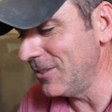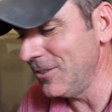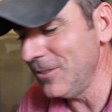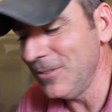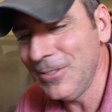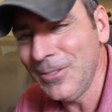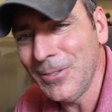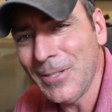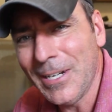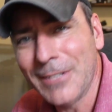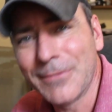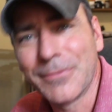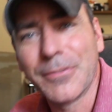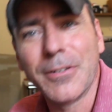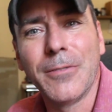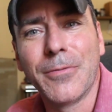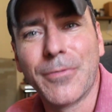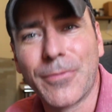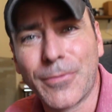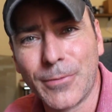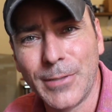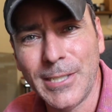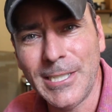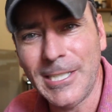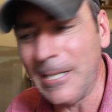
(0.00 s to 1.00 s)
You have
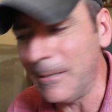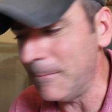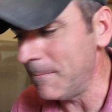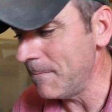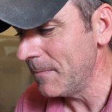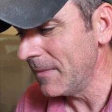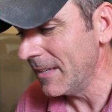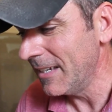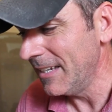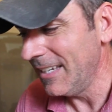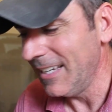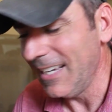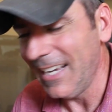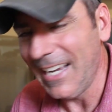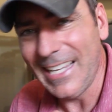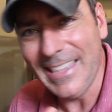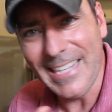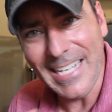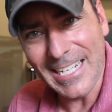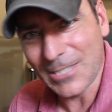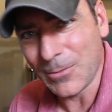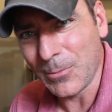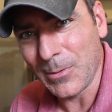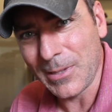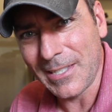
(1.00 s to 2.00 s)
freedom, and that's